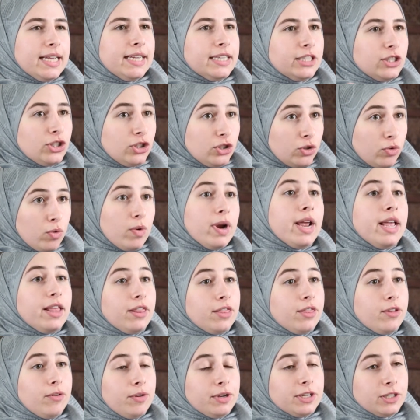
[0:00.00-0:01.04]

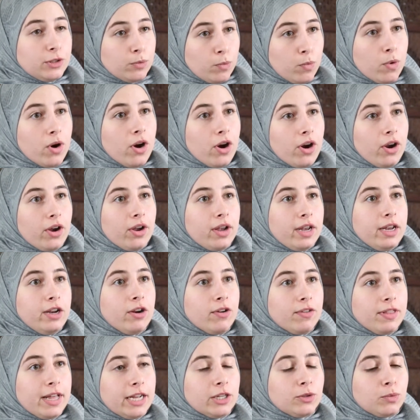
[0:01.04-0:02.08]
strength through his work.
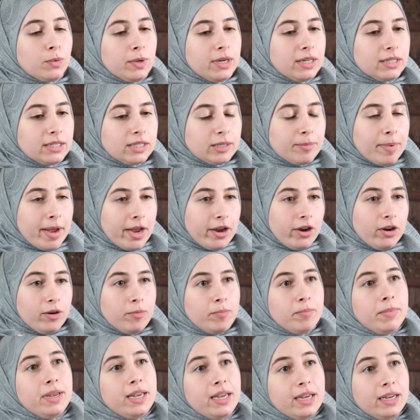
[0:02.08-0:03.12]
That's what inspired
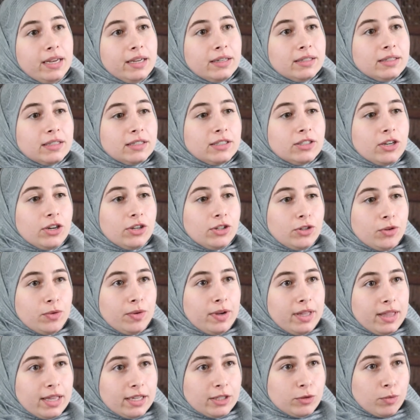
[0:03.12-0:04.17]
me to start
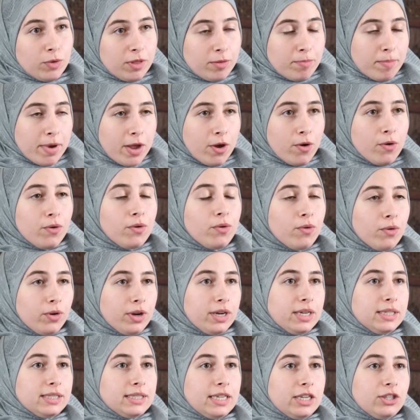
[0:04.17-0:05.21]
doing this with my own
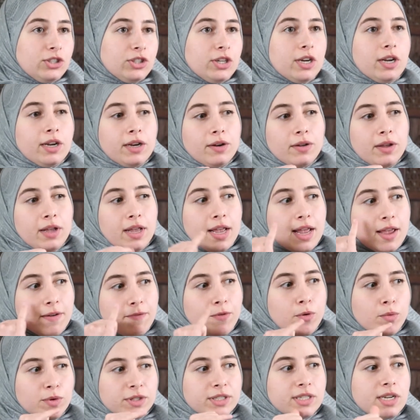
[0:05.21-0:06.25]
organization. And if
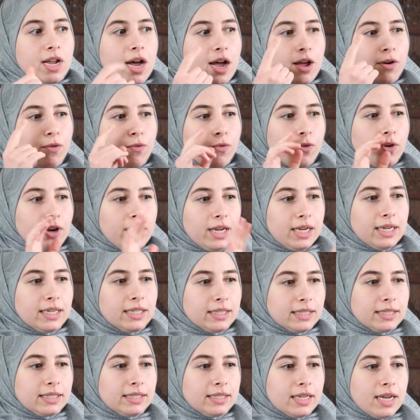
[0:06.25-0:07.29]
it was not for
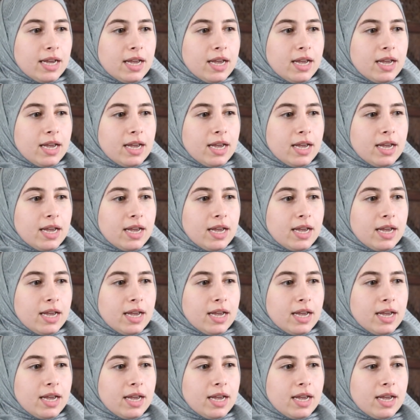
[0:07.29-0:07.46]
his